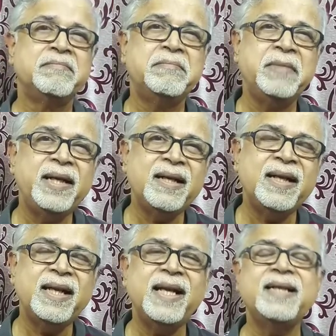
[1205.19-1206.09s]

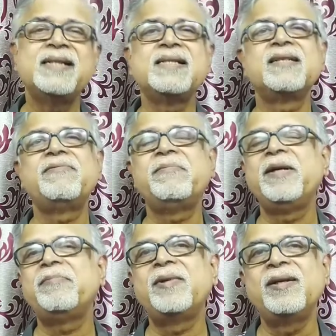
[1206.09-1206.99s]
Millions of
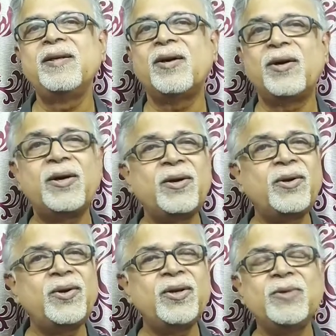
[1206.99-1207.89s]
people
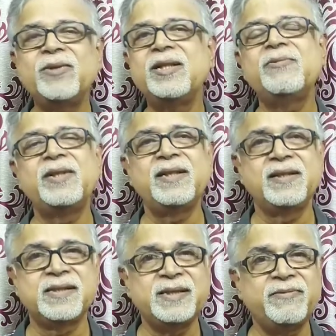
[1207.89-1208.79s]
all over the
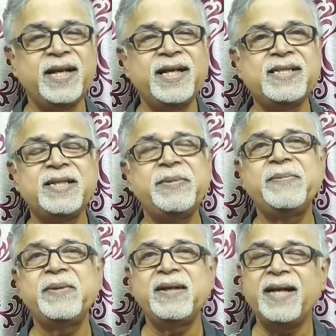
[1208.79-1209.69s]
world, civilized
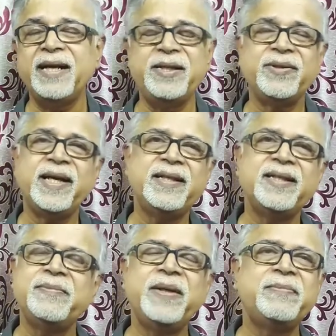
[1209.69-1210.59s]
people,
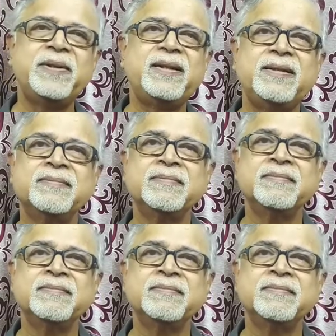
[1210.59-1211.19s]
educated people,